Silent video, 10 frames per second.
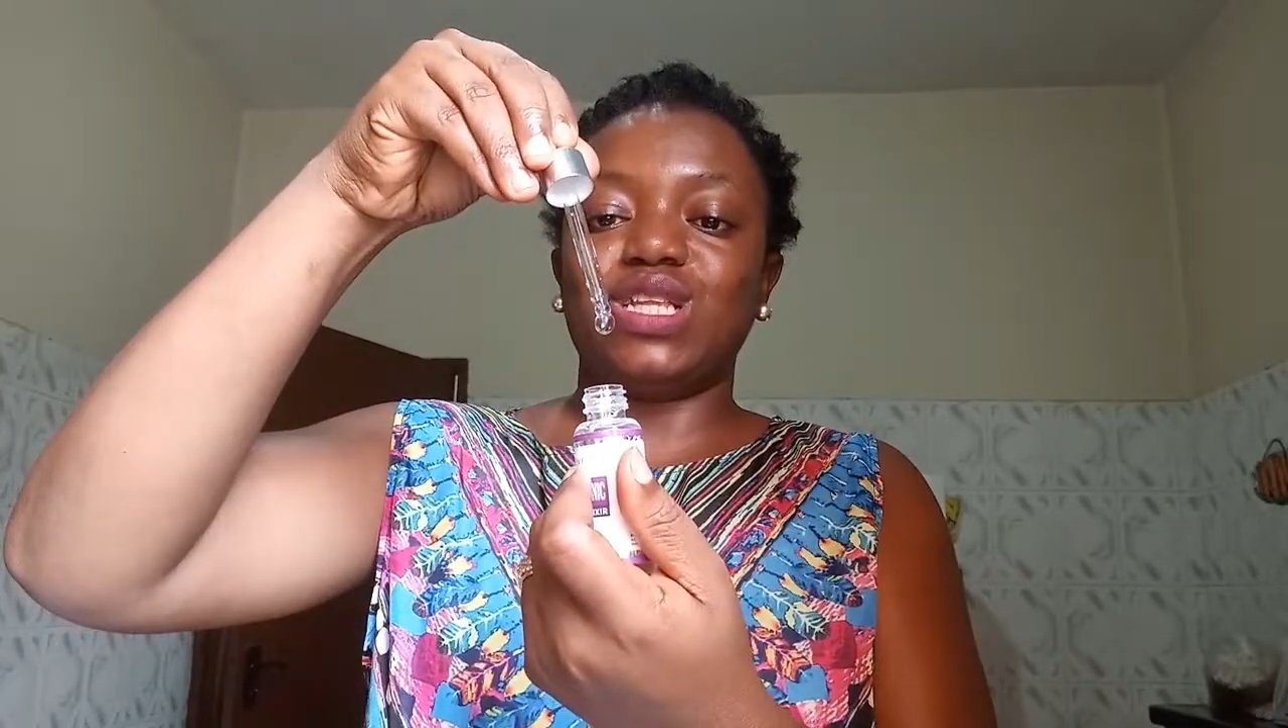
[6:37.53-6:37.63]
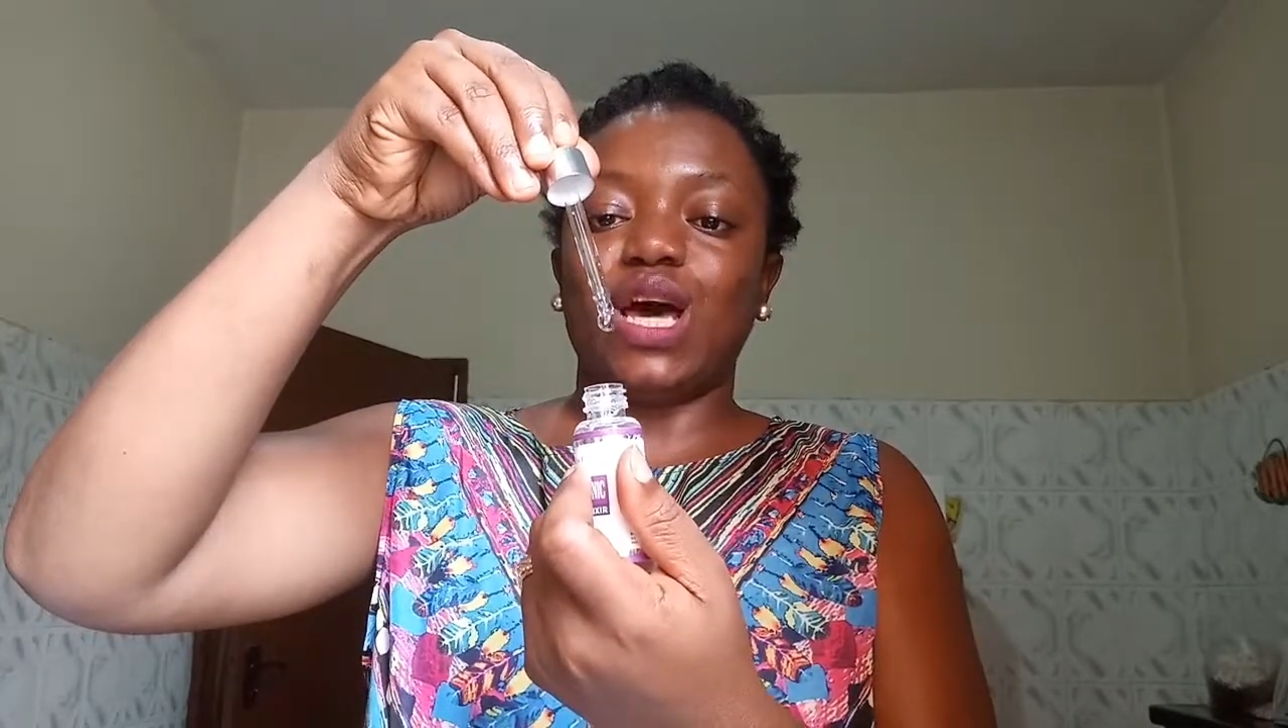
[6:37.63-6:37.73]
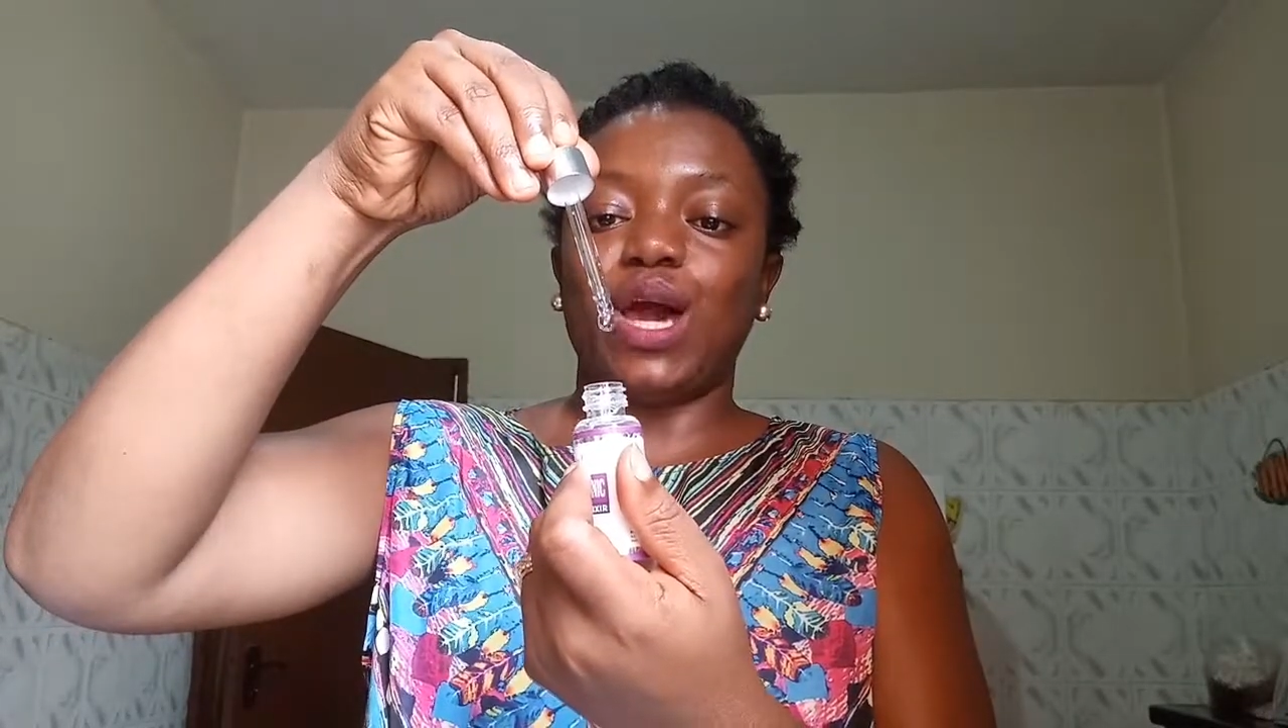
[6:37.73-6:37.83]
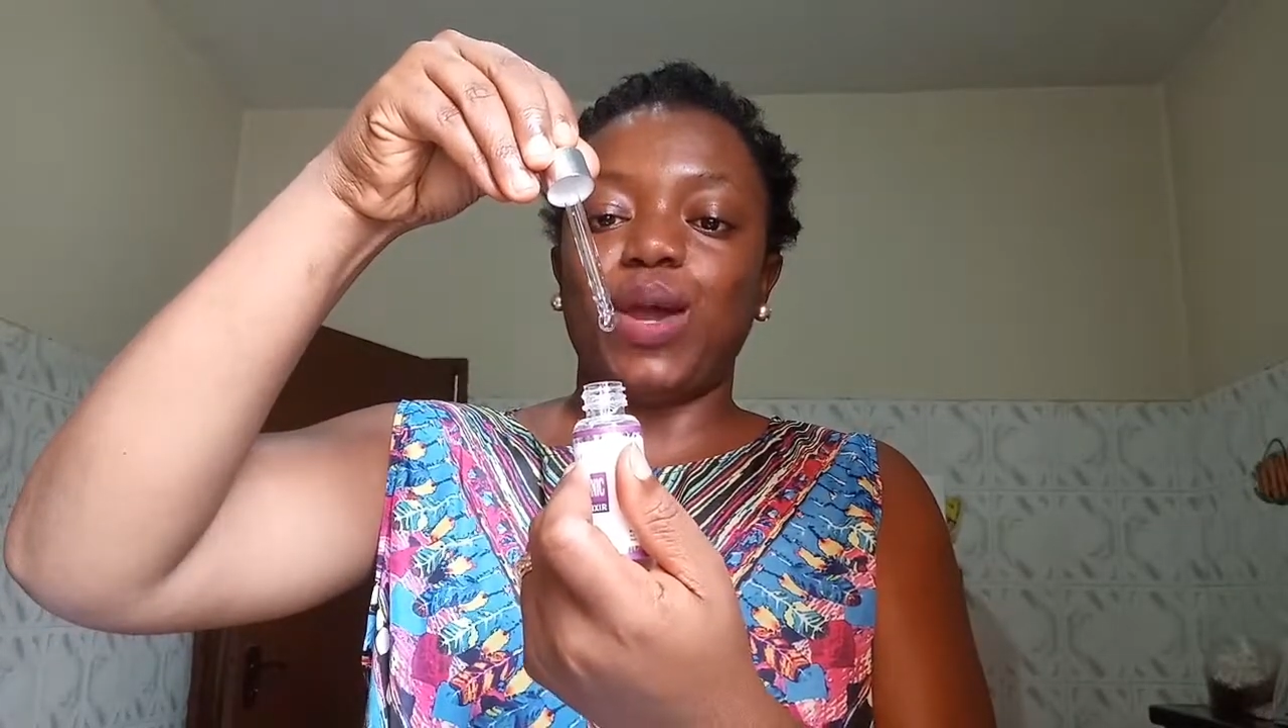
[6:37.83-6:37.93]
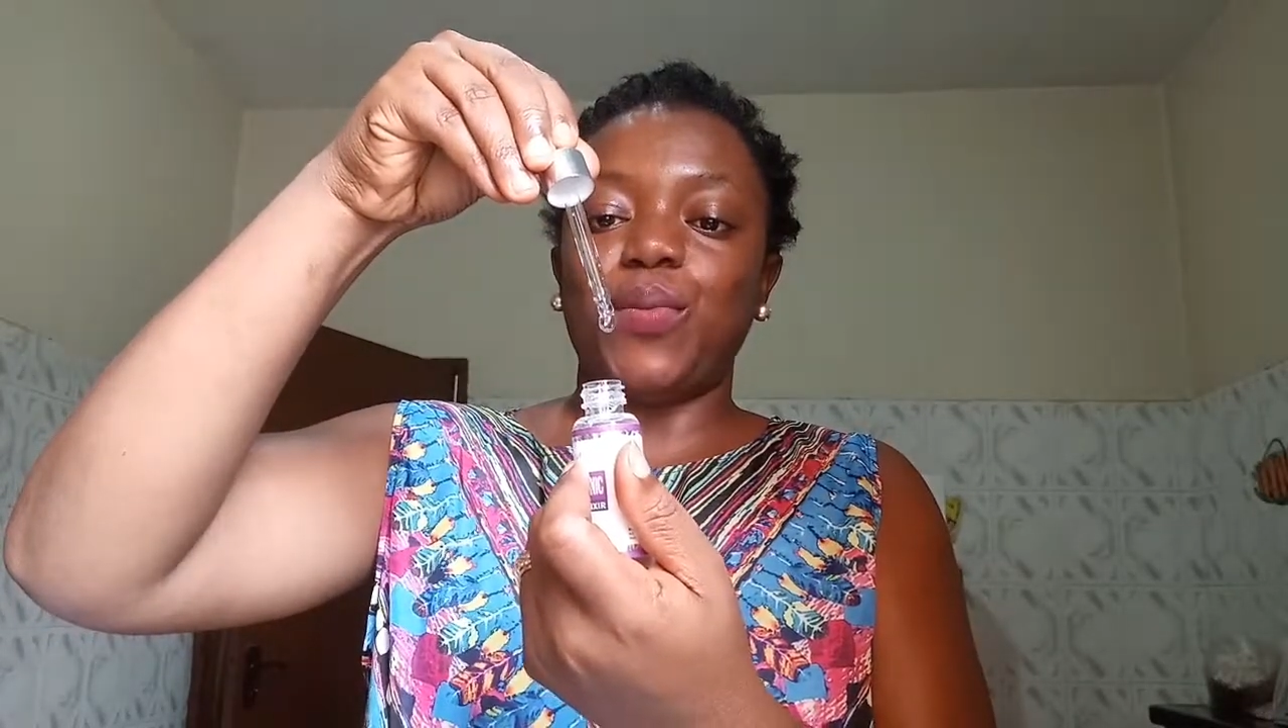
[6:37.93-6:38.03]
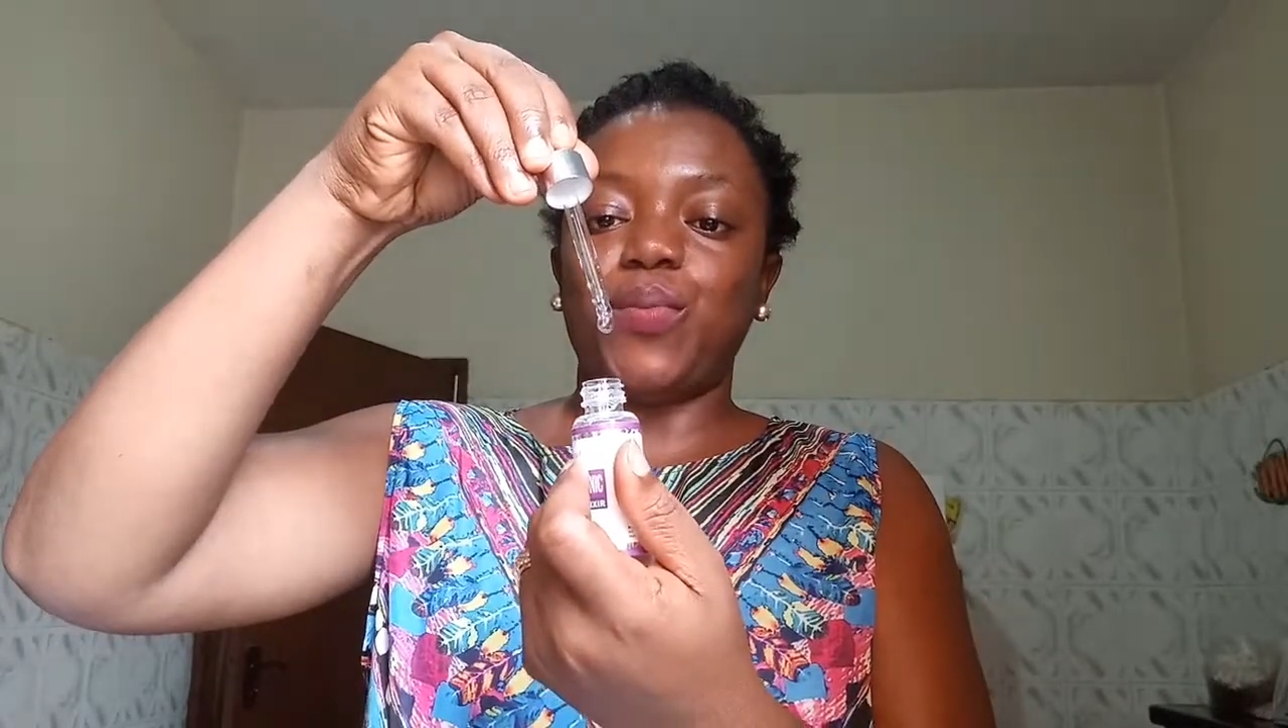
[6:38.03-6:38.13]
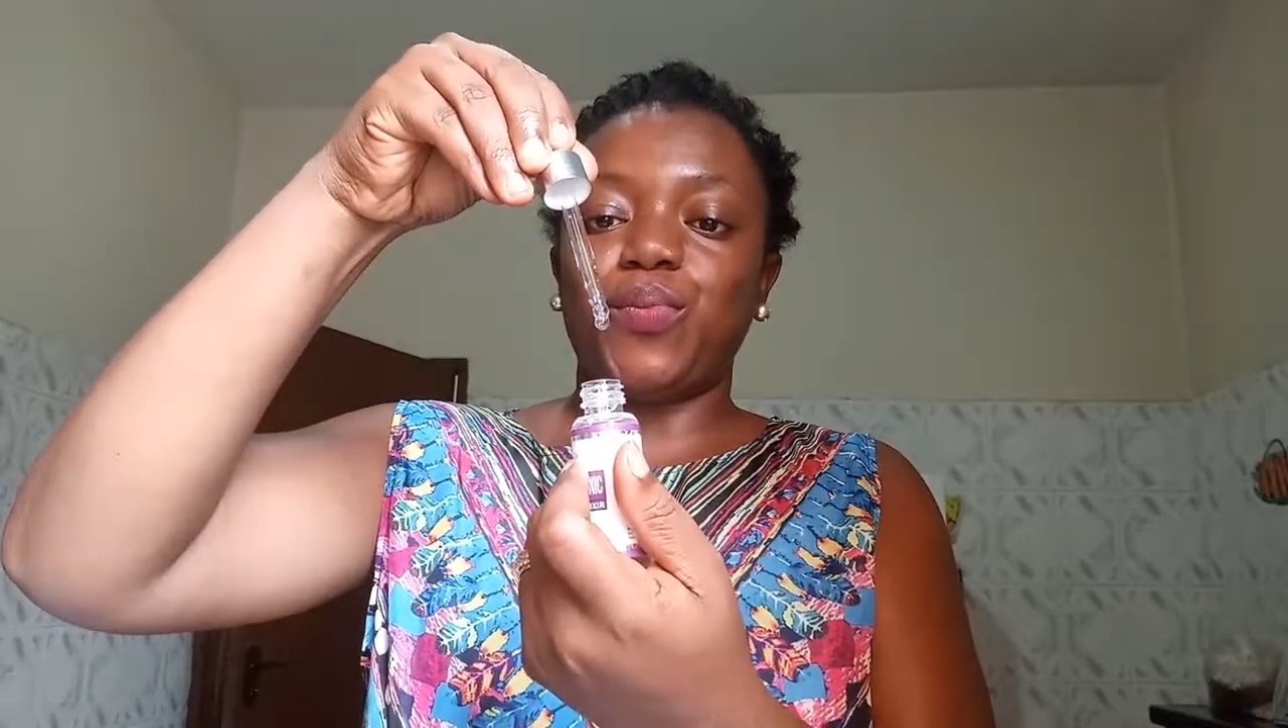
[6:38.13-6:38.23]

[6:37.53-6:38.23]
slime,